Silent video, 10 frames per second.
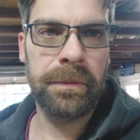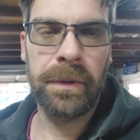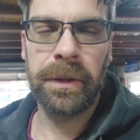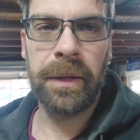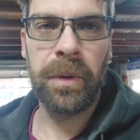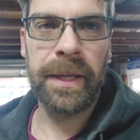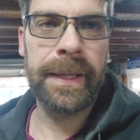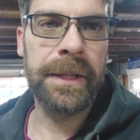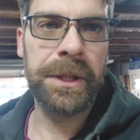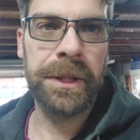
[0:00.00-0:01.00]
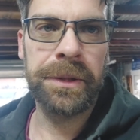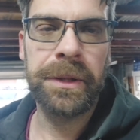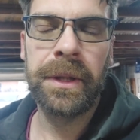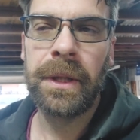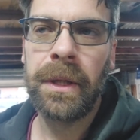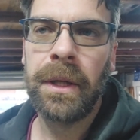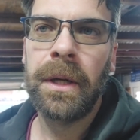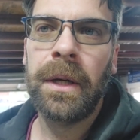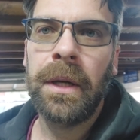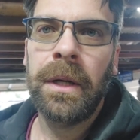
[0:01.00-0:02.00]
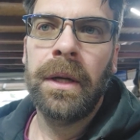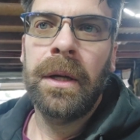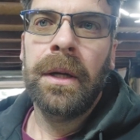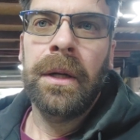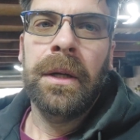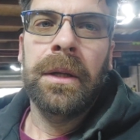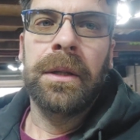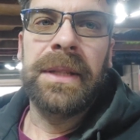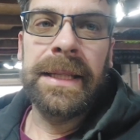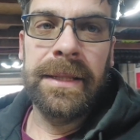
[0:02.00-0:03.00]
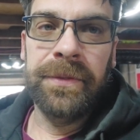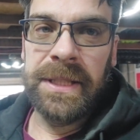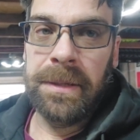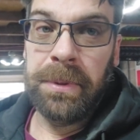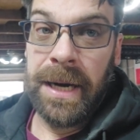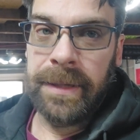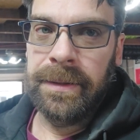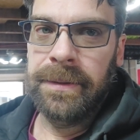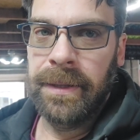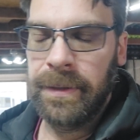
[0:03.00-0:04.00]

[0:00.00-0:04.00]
Okay, where the hitch is. So it takes a different set of brackets.